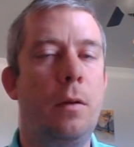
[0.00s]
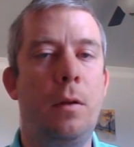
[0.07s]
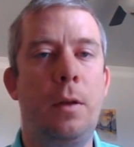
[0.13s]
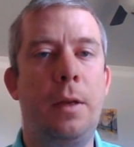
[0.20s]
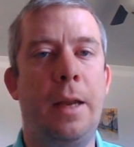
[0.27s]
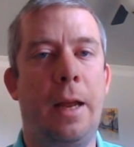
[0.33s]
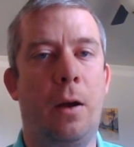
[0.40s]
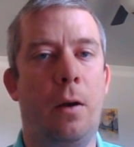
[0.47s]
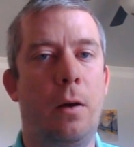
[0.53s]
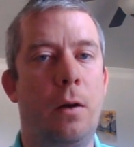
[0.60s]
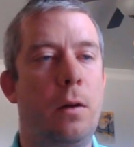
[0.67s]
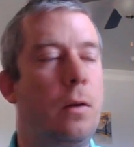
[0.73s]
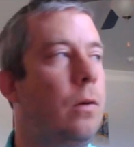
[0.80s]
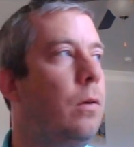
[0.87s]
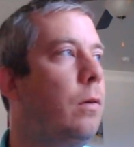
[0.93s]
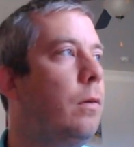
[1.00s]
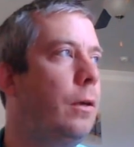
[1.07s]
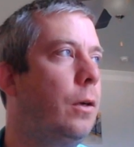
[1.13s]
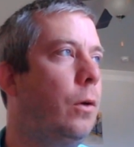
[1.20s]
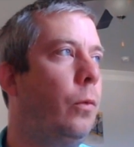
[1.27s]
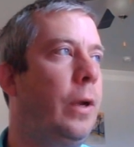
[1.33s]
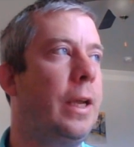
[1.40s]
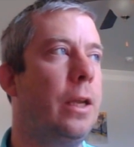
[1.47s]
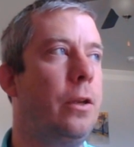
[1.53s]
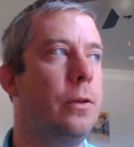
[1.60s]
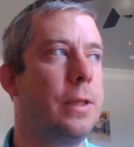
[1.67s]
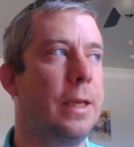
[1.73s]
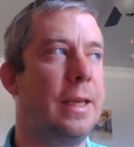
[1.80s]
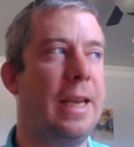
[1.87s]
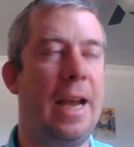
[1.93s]
Now, we can use
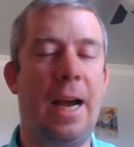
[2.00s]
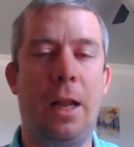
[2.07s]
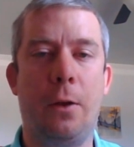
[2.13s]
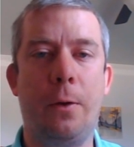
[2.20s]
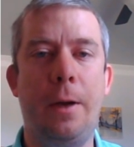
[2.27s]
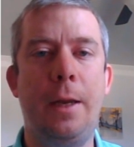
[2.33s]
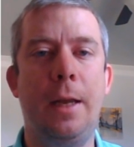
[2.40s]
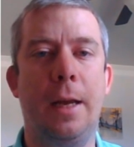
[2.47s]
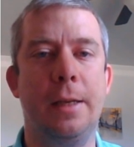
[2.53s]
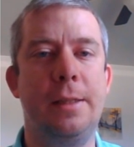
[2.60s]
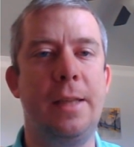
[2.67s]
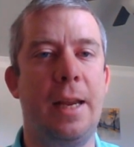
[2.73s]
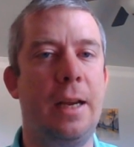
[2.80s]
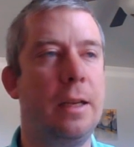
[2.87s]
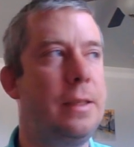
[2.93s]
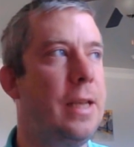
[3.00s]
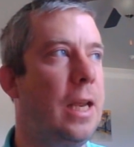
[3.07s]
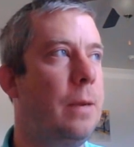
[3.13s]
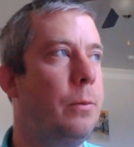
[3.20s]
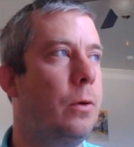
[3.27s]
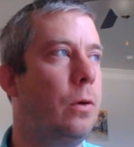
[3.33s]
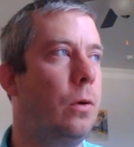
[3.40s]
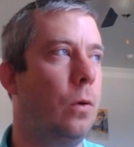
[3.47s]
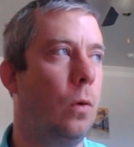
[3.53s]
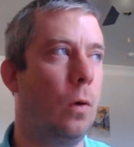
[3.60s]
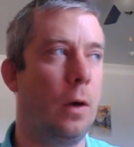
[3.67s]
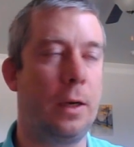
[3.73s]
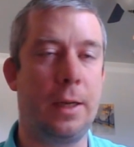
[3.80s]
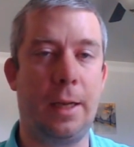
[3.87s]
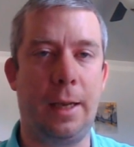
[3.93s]
a gallery, a data table, or a
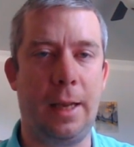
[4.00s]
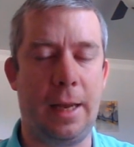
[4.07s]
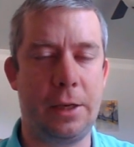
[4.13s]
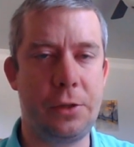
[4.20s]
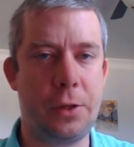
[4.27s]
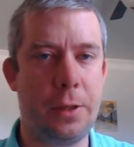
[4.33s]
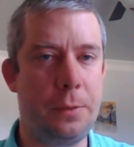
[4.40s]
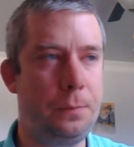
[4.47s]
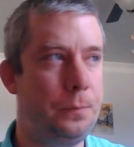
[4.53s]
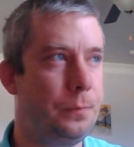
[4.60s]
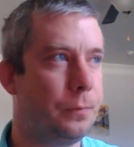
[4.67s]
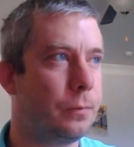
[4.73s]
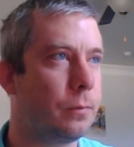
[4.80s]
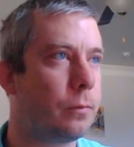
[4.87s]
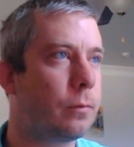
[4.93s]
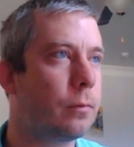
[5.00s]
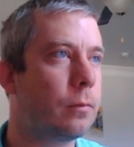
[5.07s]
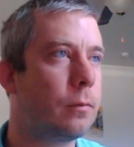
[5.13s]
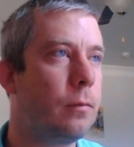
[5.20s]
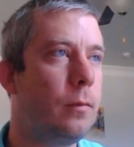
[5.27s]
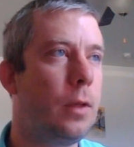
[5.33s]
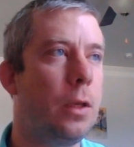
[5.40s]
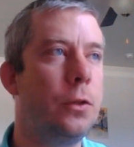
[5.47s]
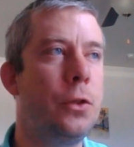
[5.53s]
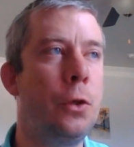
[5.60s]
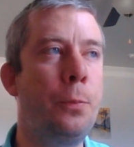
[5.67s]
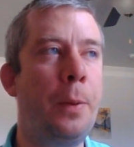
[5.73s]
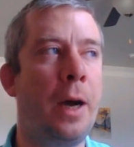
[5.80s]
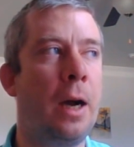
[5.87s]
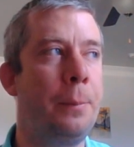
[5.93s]
collection to
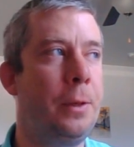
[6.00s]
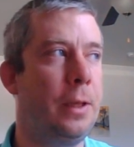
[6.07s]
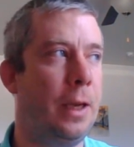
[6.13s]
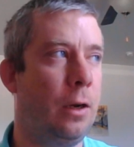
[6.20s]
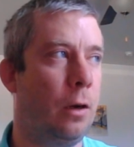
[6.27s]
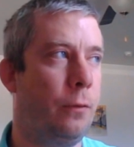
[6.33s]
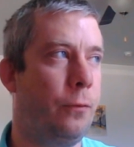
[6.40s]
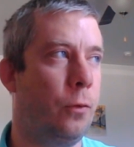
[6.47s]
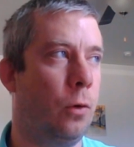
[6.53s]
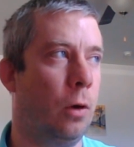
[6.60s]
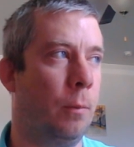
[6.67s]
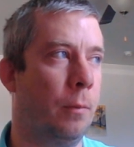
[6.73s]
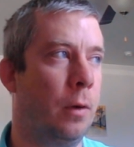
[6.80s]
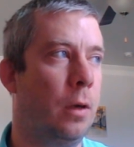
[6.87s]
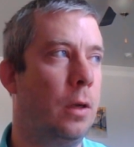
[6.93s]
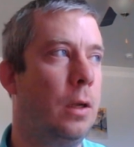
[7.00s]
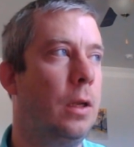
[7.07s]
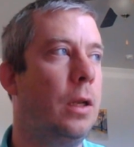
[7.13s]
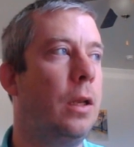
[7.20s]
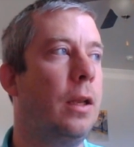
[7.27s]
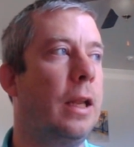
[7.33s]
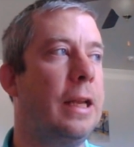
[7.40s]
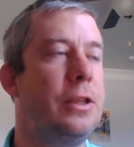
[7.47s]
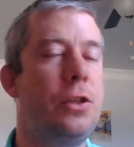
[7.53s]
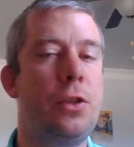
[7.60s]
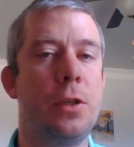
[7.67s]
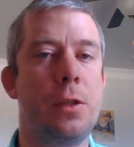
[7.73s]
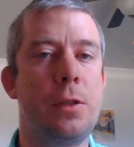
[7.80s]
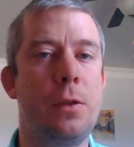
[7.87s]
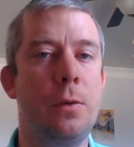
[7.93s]
populate our form let's
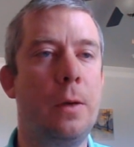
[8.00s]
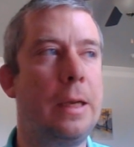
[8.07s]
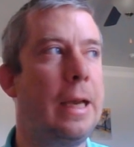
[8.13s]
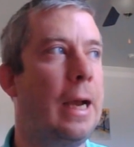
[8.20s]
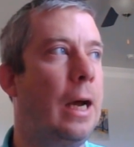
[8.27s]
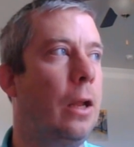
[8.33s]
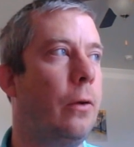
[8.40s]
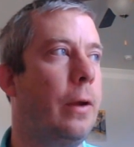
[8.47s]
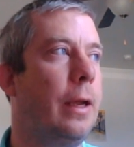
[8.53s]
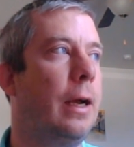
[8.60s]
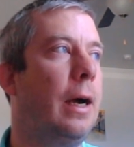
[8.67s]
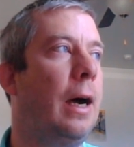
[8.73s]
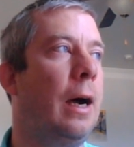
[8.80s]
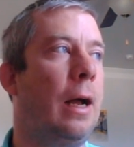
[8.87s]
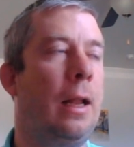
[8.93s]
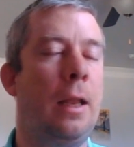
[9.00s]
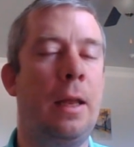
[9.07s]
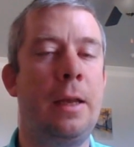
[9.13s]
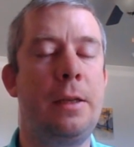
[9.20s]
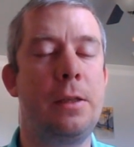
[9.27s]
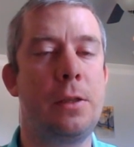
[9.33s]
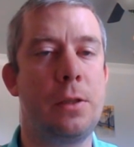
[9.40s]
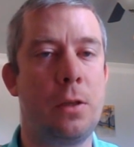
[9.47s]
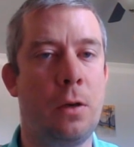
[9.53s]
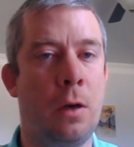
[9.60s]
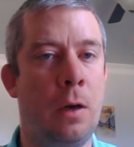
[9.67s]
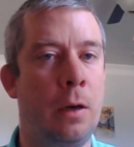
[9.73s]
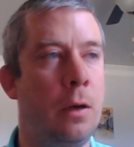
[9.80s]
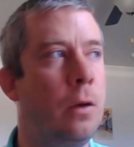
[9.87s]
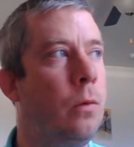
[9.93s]
just do a gallery. I like to
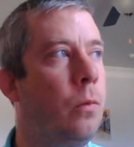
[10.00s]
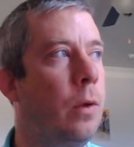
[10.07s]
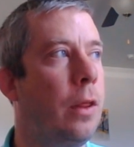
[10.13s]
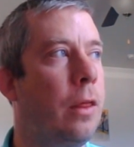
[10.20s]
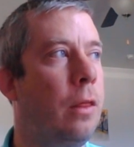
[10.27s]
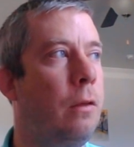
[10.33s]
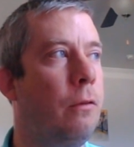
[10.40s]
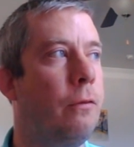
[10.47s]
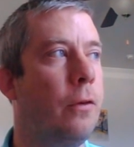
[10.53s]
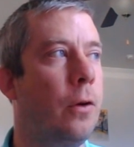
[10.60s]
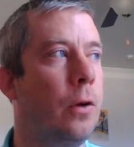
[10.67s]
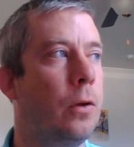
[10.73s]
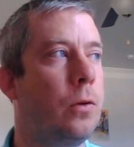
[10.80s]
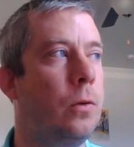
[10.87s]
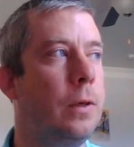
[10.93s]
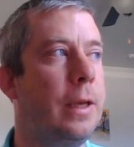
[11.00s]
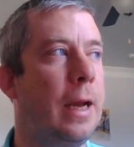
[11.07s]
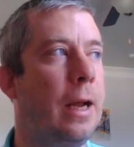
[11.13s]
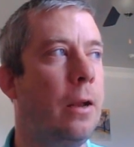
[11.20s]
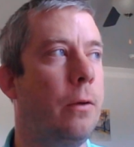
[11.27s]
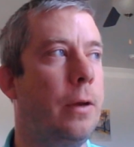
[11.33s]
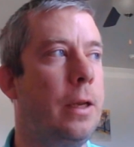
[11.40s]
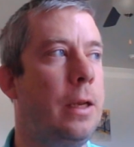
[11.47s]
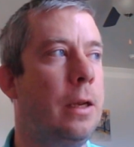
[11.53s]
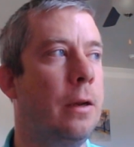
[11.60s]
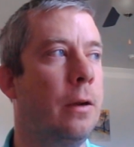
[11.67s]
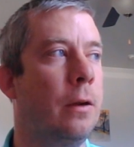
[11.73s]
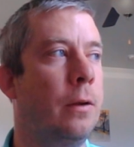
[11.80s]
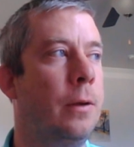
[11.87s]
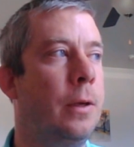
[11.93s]
start with the vertical gallery
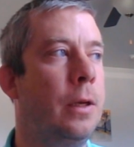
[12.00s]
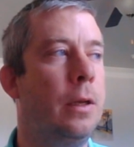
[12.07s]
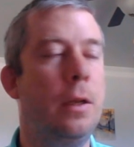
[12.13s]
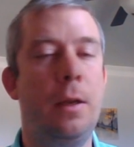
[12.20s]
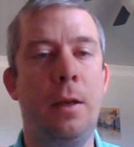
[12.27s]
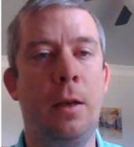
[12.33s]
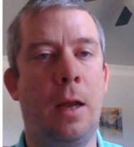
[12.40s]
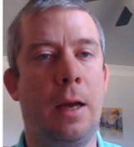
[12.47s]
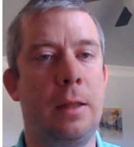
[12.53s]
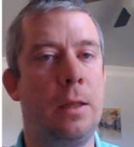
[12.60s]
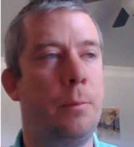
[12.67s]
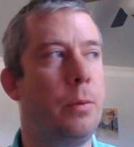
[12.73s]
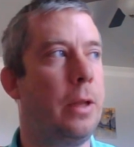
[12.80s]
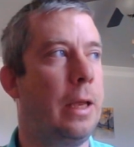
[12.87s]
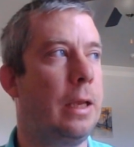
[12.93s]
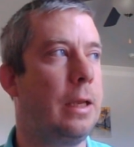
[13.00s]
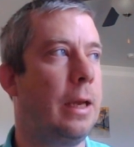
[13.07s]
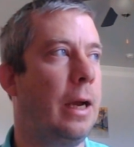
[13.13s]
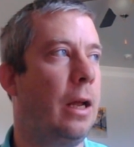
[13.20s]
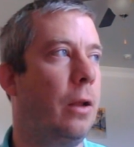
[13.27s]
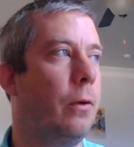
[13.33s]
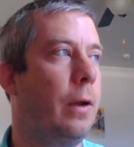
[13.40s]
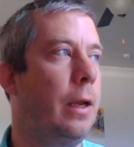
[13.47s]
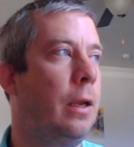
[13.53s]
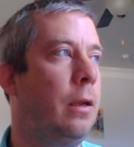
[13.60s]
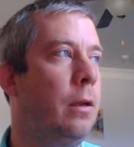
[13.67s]
here, not the blank gallery.